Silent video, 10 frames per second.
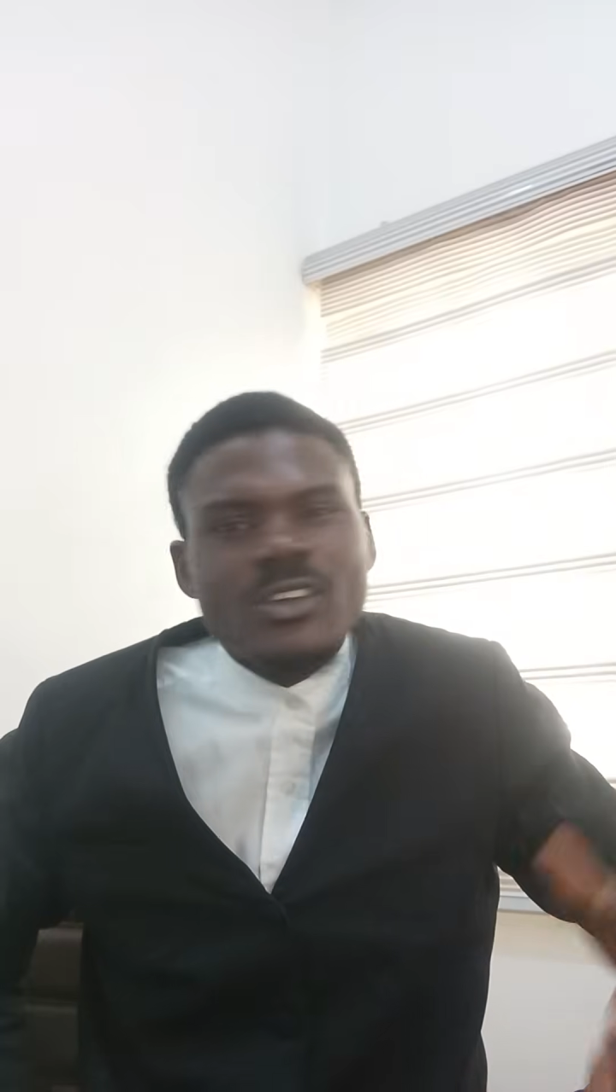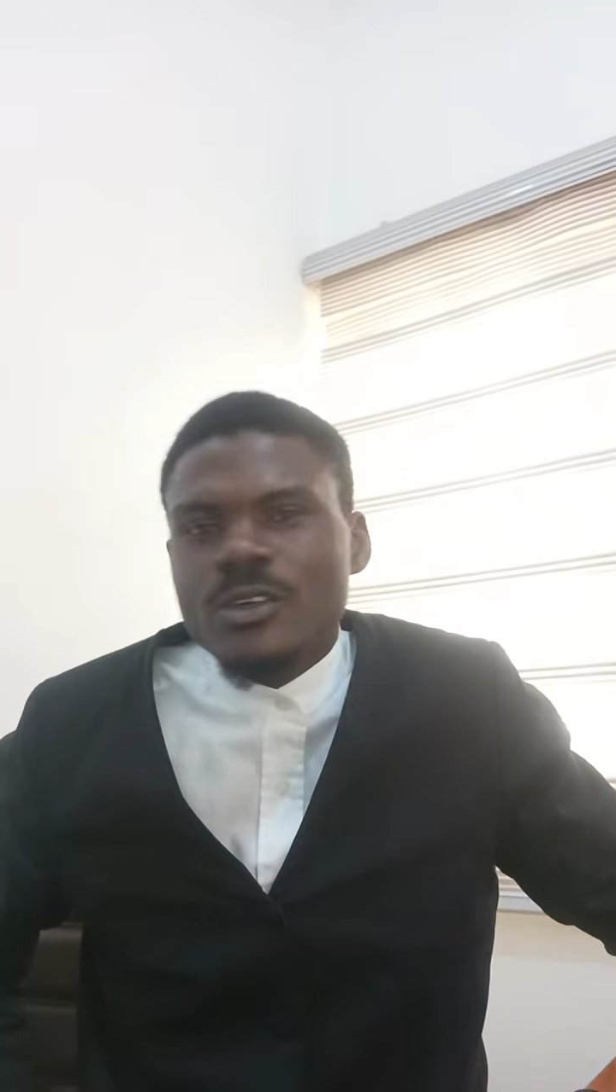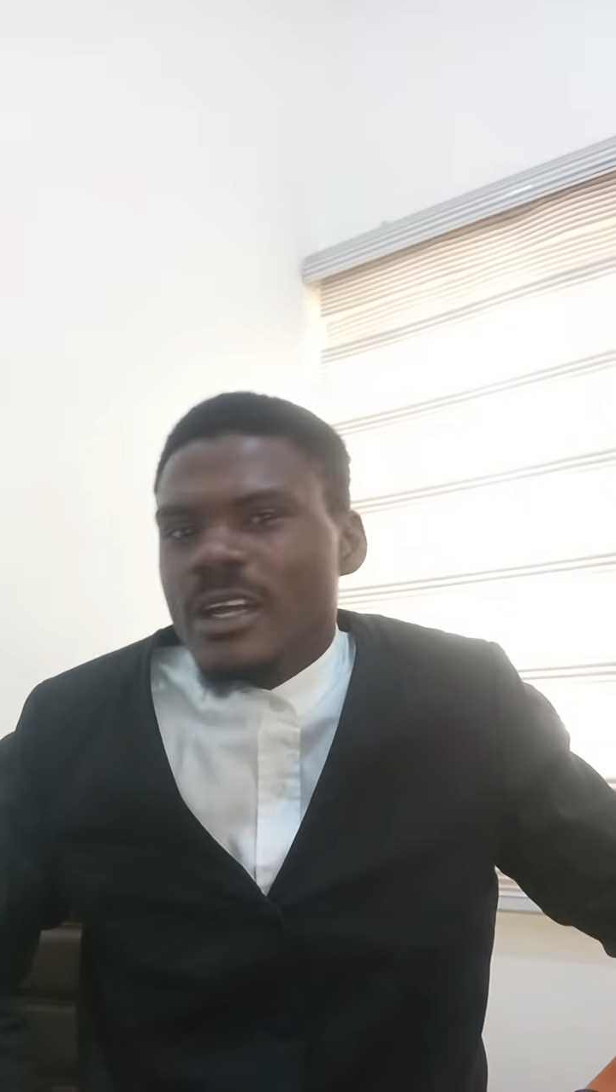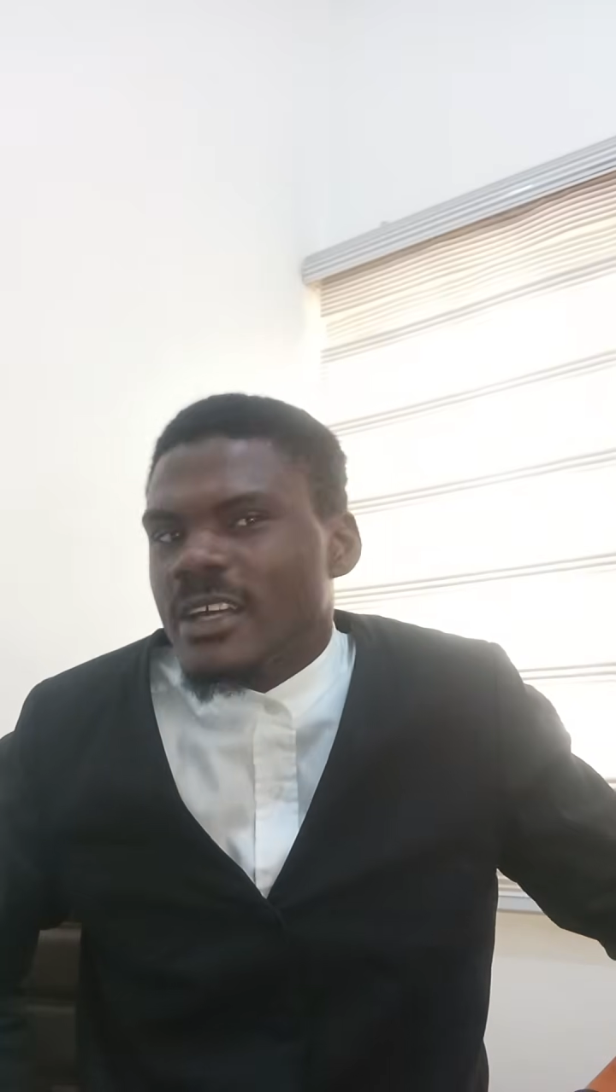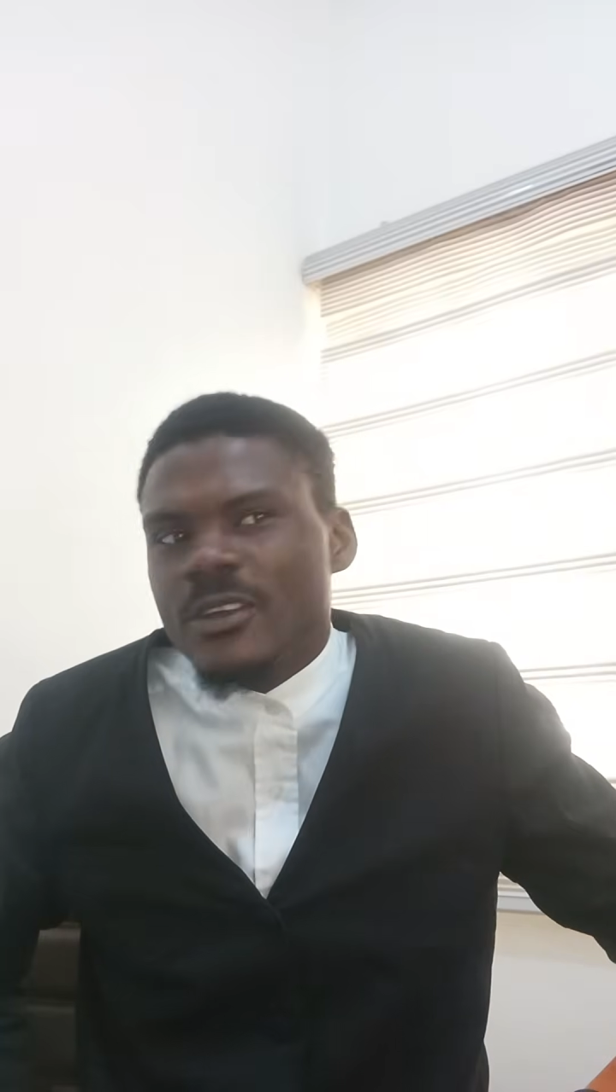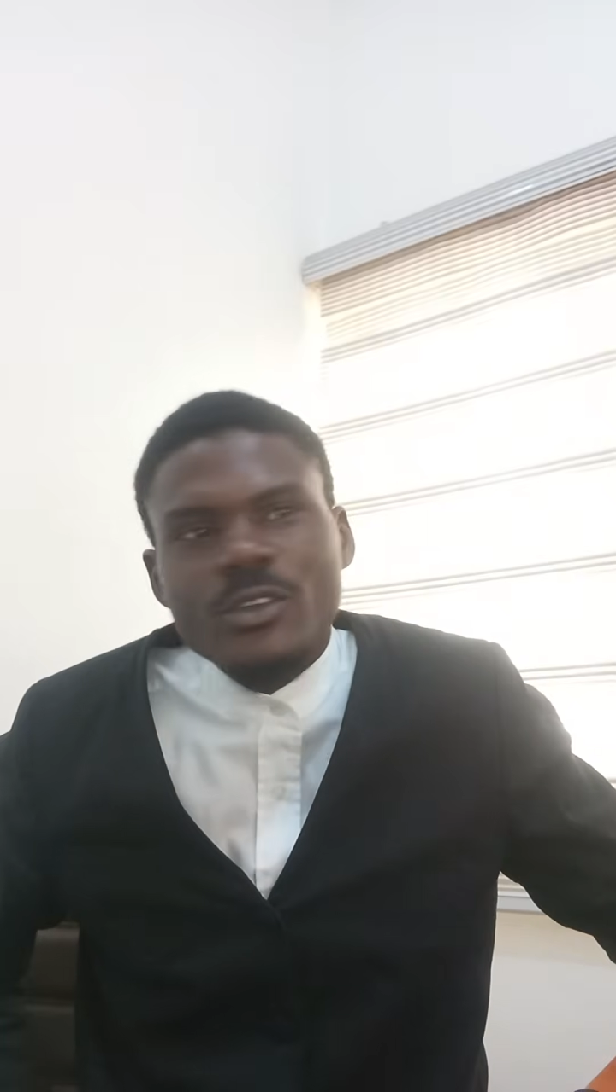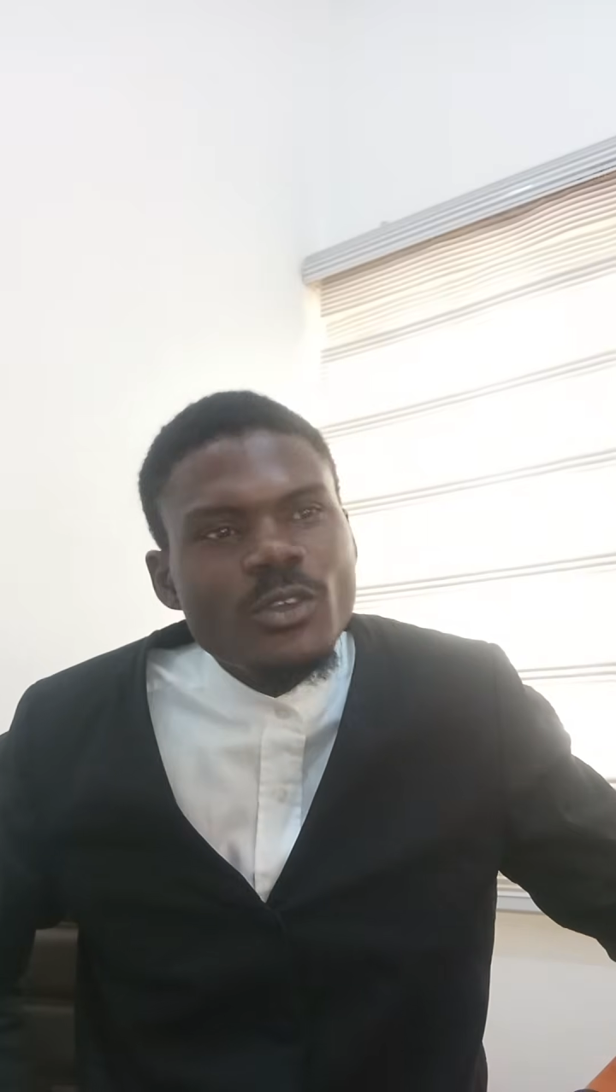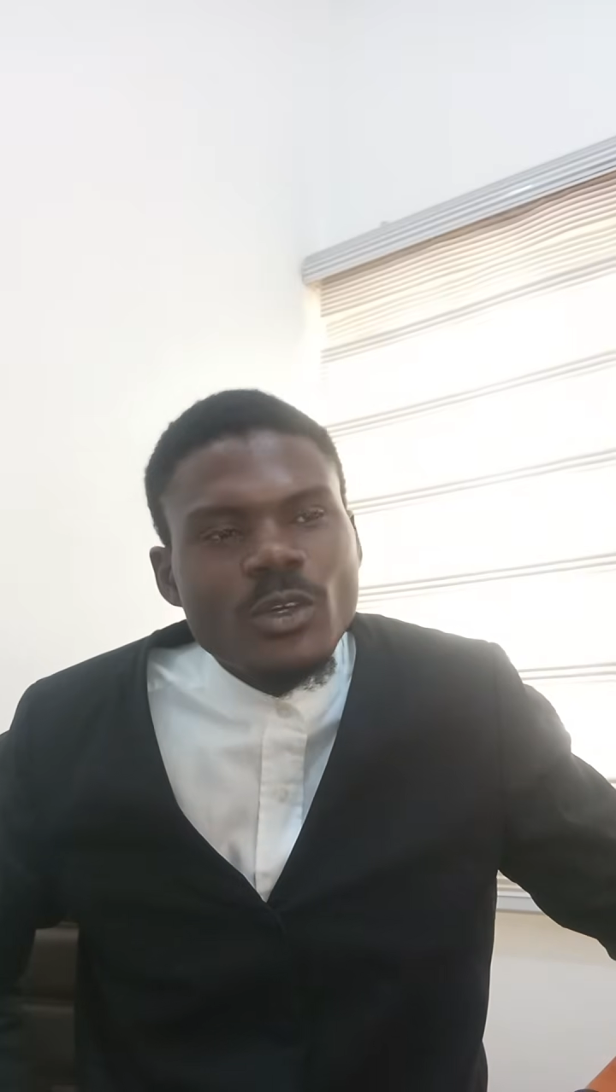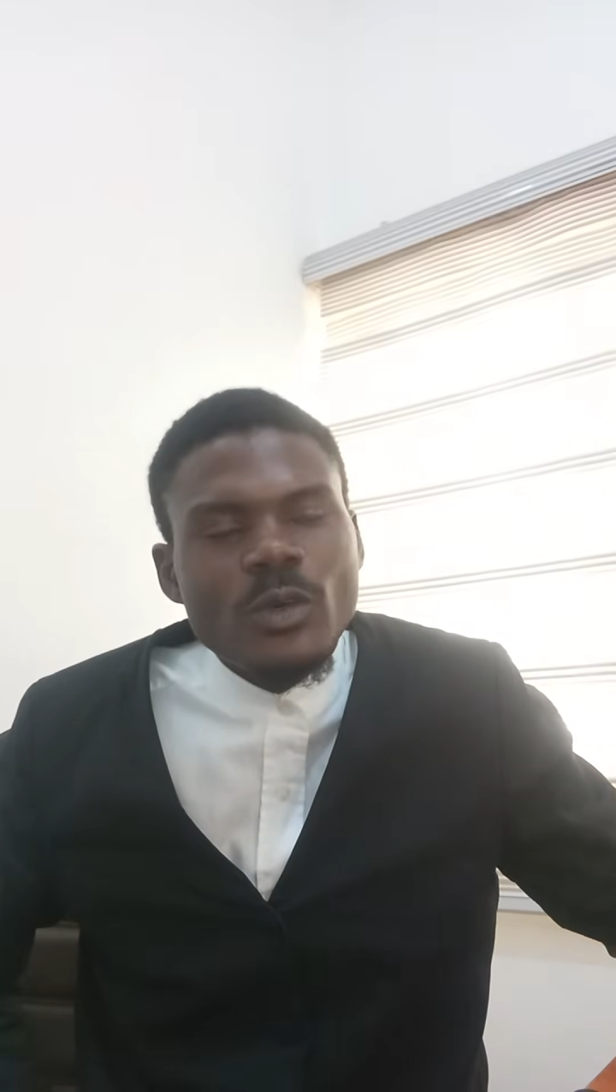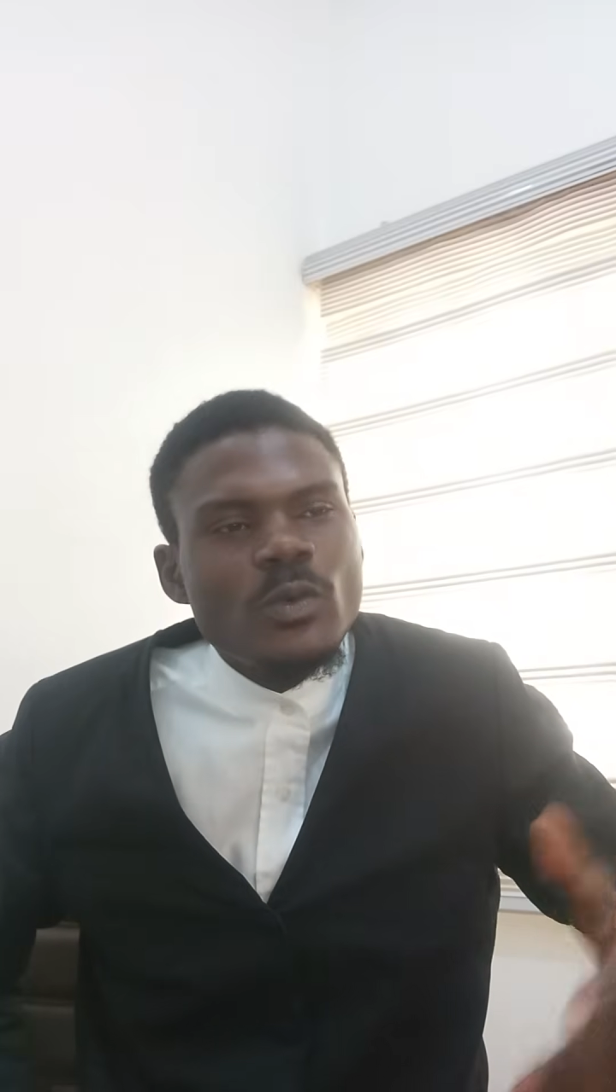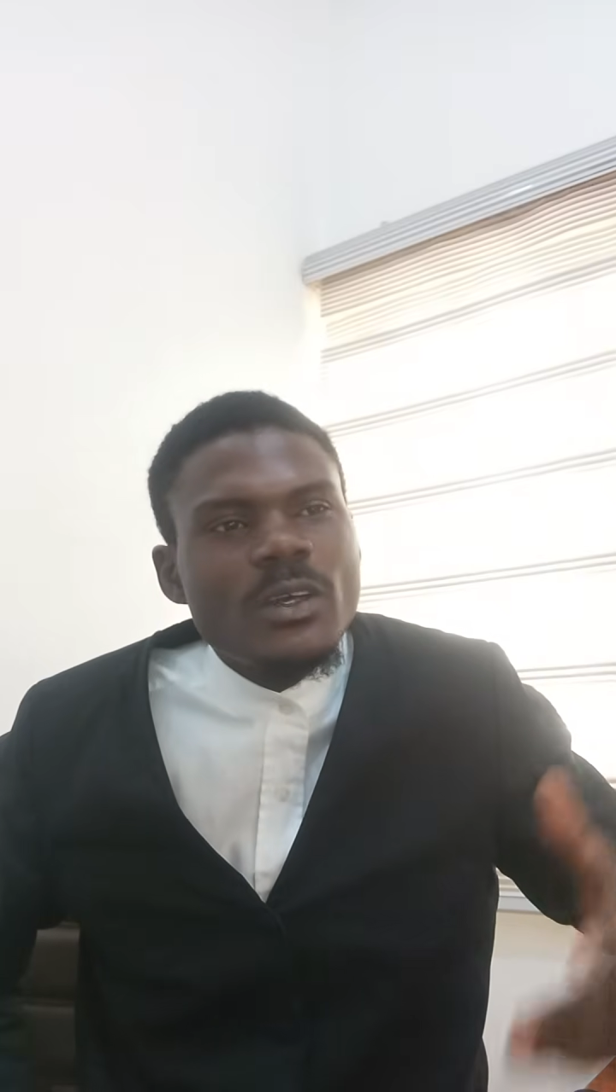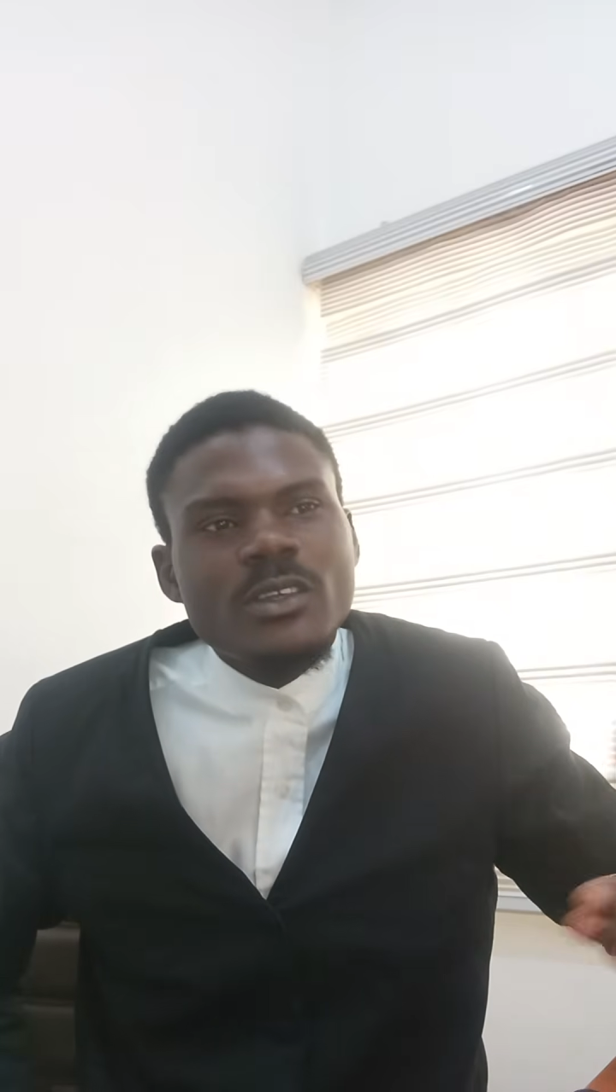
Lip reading: know. I